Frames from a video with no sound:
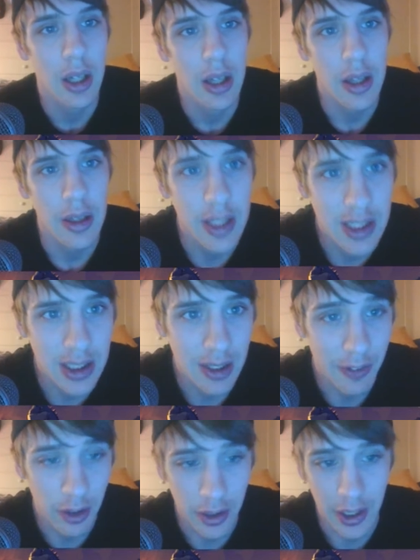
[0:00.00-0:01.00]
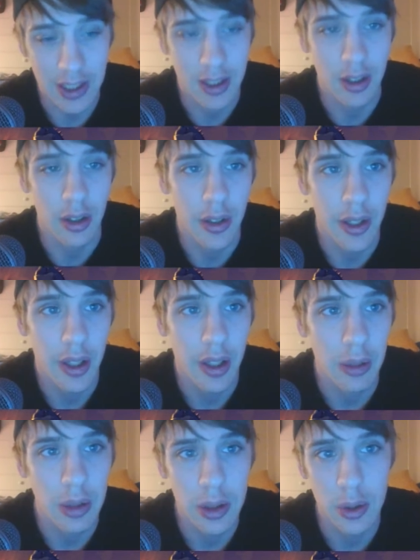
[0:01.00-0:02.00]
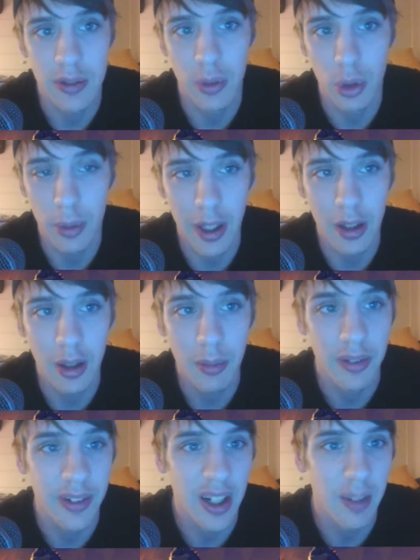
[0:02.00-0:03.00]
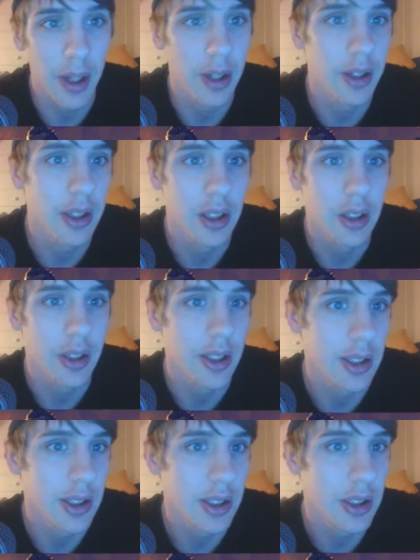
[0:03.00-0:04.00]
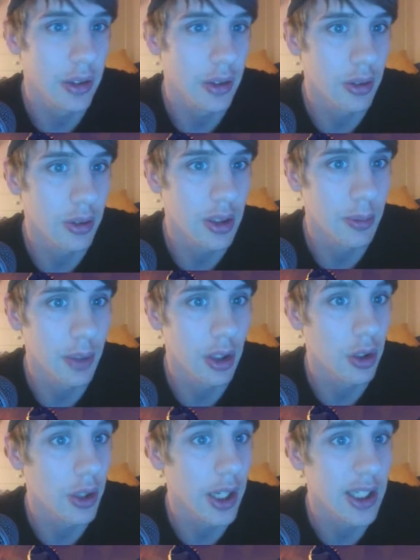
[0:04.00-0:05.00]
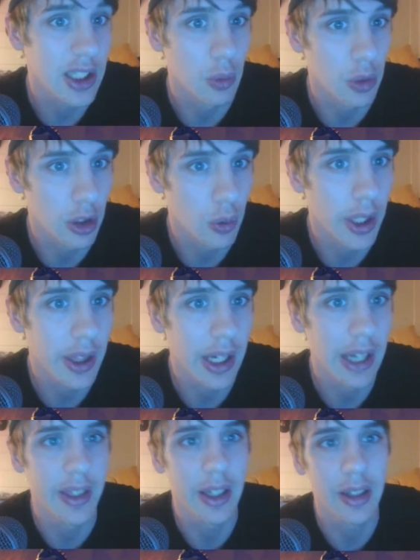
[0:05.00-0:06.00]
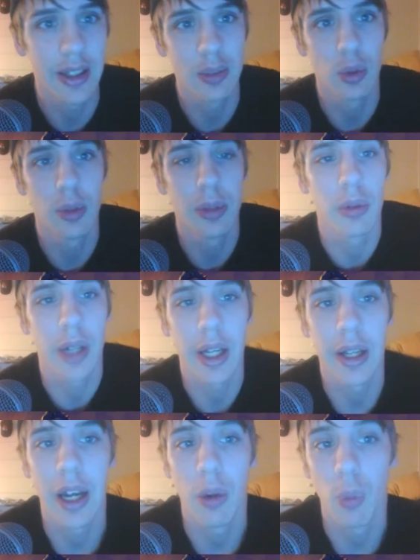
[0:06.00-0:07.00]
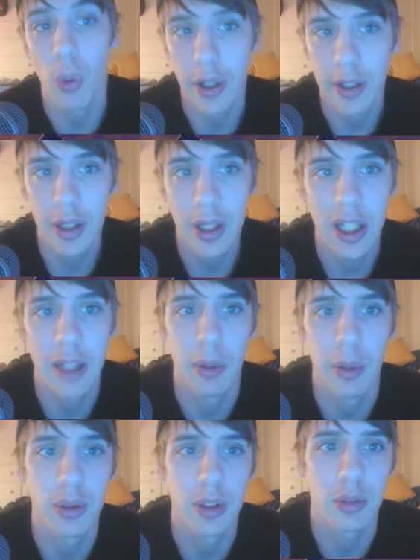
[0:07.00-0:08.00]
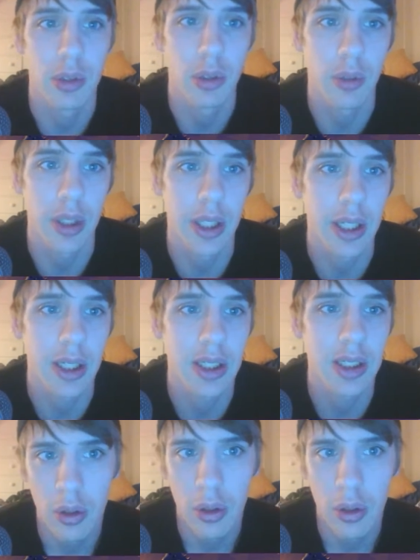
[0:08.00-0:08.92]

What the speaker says: This is a very nice card. I wish it was 4 mana, but 5 mana is still something you guys can work with. I think this will be ran at 1 in most rogue decks.